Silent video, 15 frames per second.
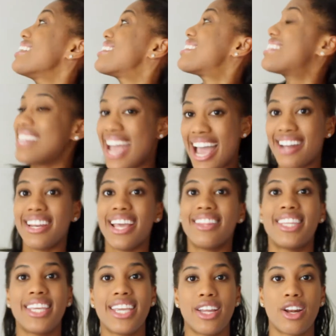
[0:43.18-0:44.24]
statin
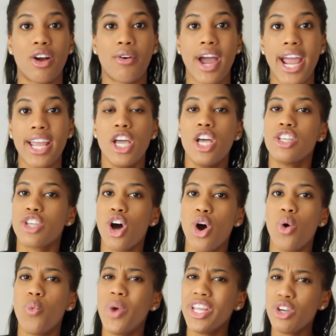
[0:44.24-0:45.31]
at the end, all right?
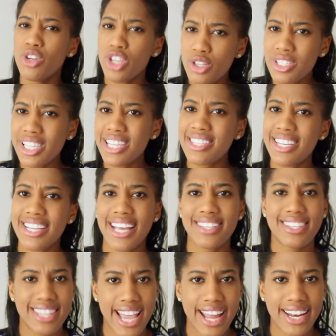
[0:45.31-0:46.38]
So when you usually see that
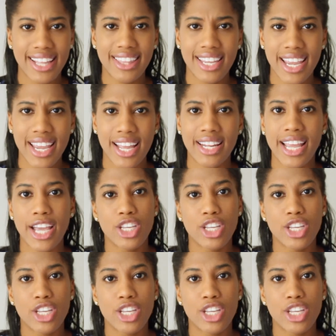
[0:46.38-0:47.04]
statin at the end,